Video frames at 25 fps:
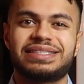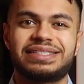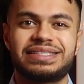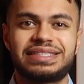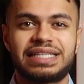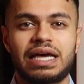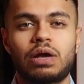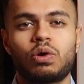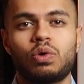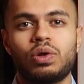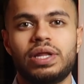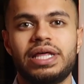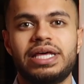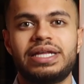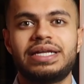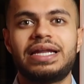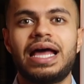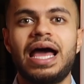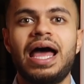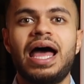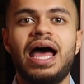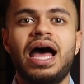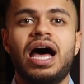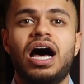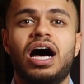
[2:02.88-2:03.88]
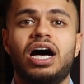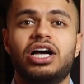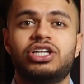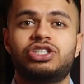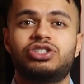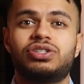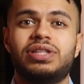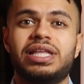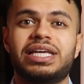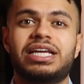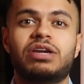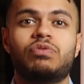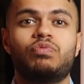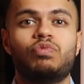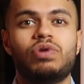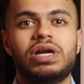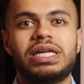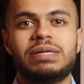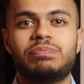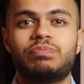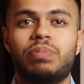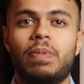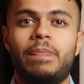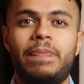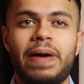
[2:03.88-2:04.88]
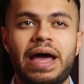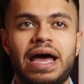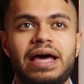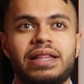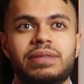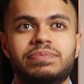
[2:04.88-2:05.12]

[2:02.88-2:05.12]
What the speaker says: settle in so they can really prepare